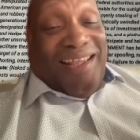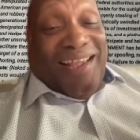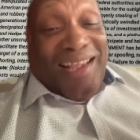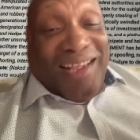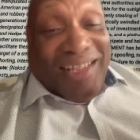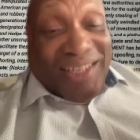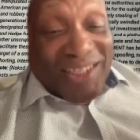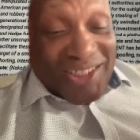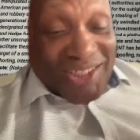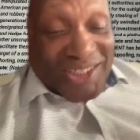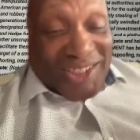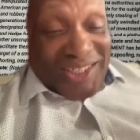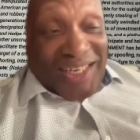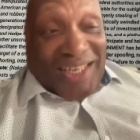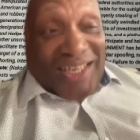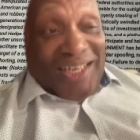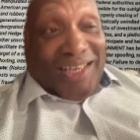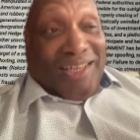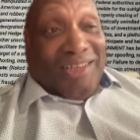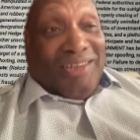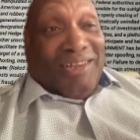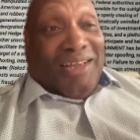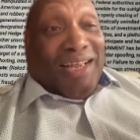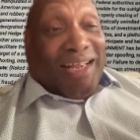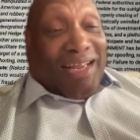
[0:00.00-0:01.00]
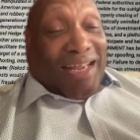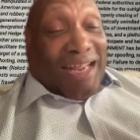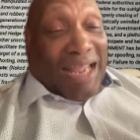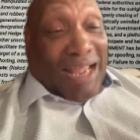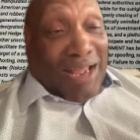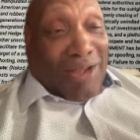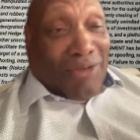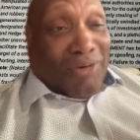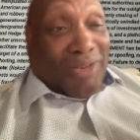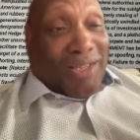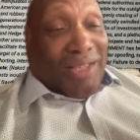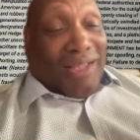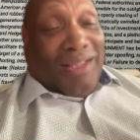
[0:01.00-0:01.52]
share
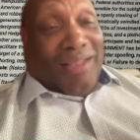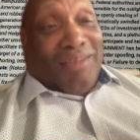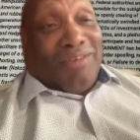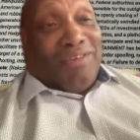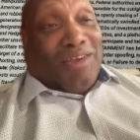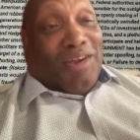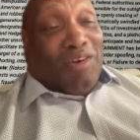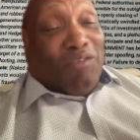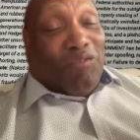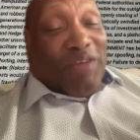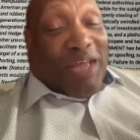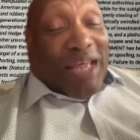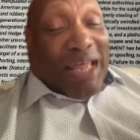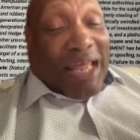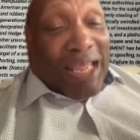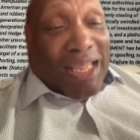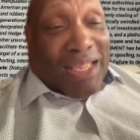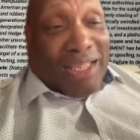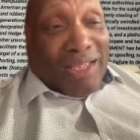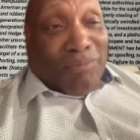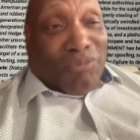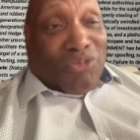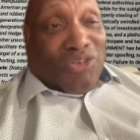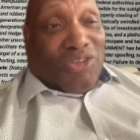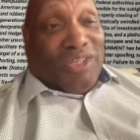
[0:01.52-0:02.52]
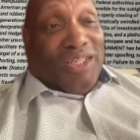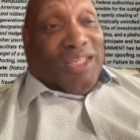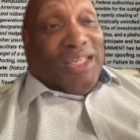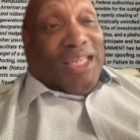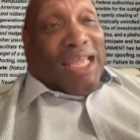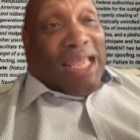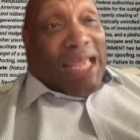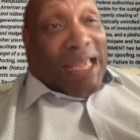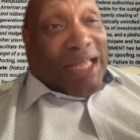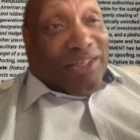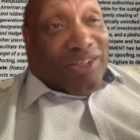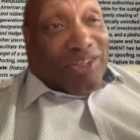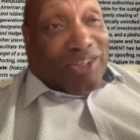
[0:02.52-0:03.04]
count is of AMC
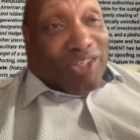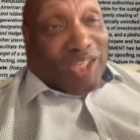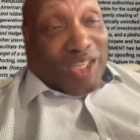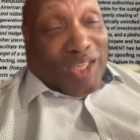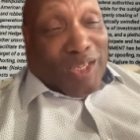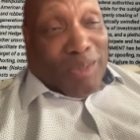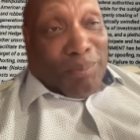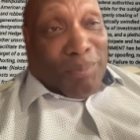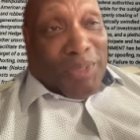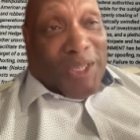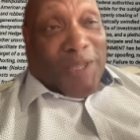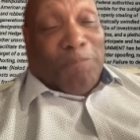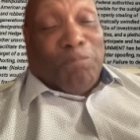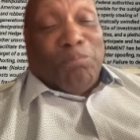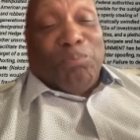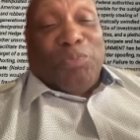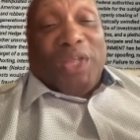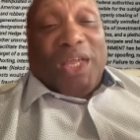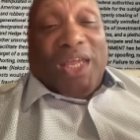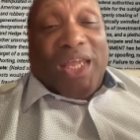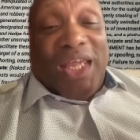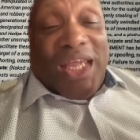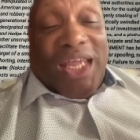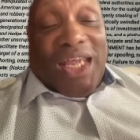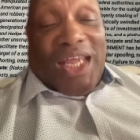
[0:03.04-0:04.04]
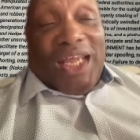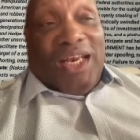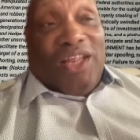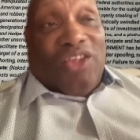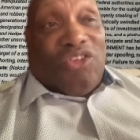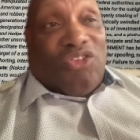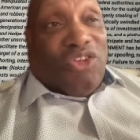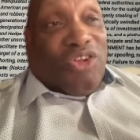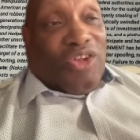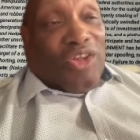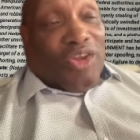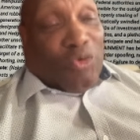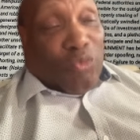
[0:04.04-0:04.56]
and GME. It is
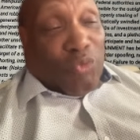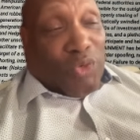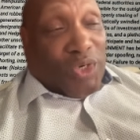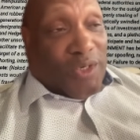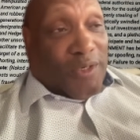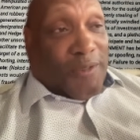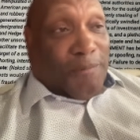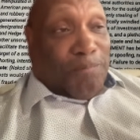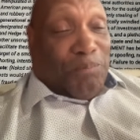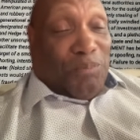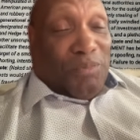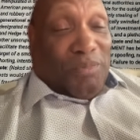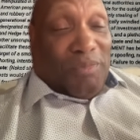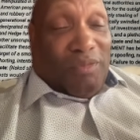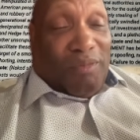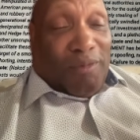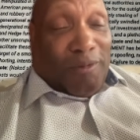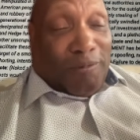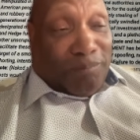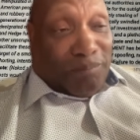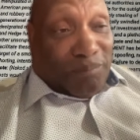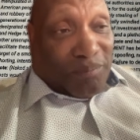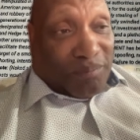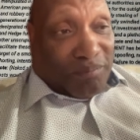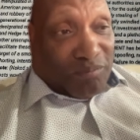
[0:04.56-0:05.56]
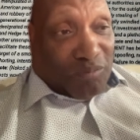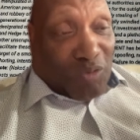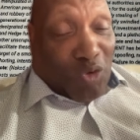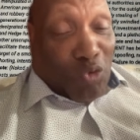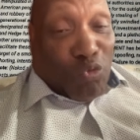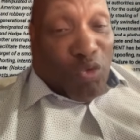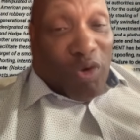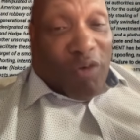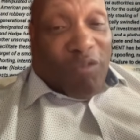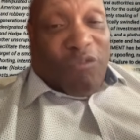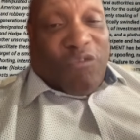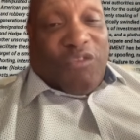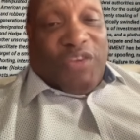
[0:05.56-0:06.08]
going to
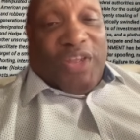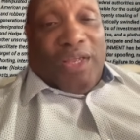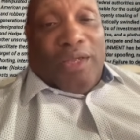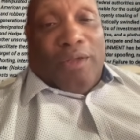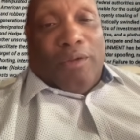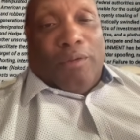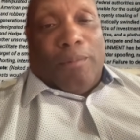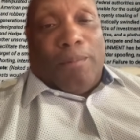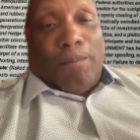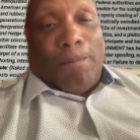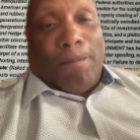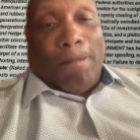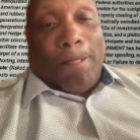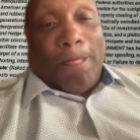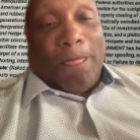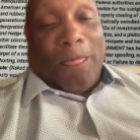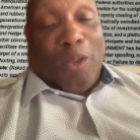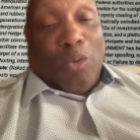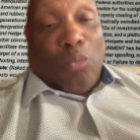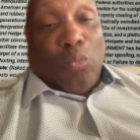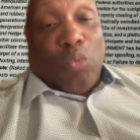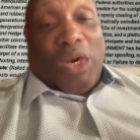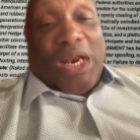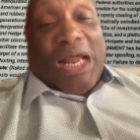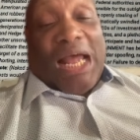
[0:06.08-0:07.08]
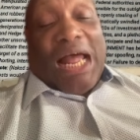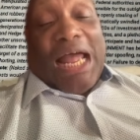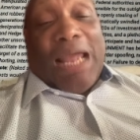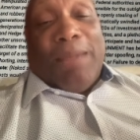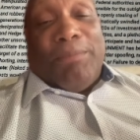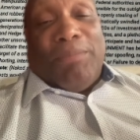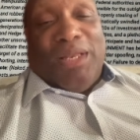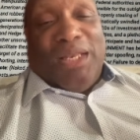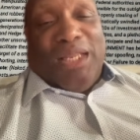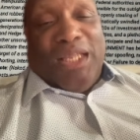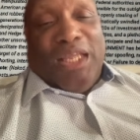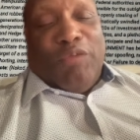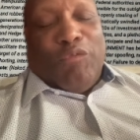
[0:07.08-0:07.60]
reveal what I
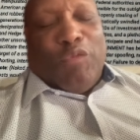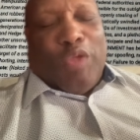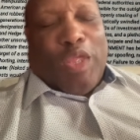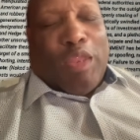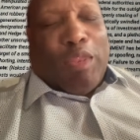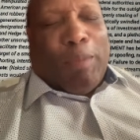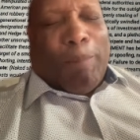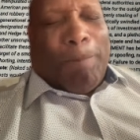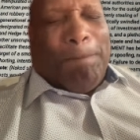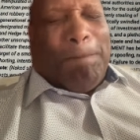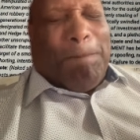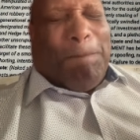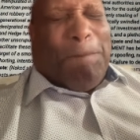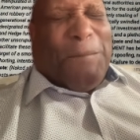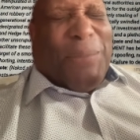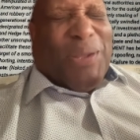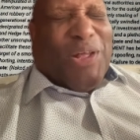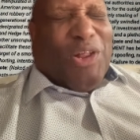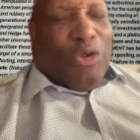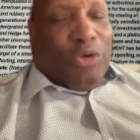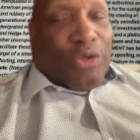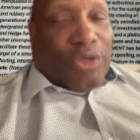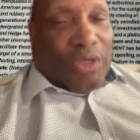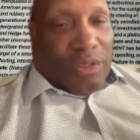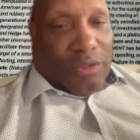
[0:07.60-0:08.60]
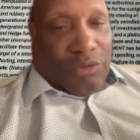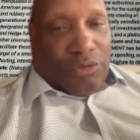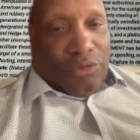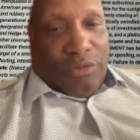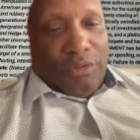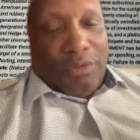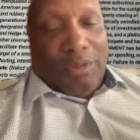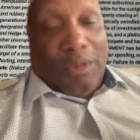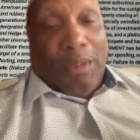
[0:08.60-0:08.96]
believe is billions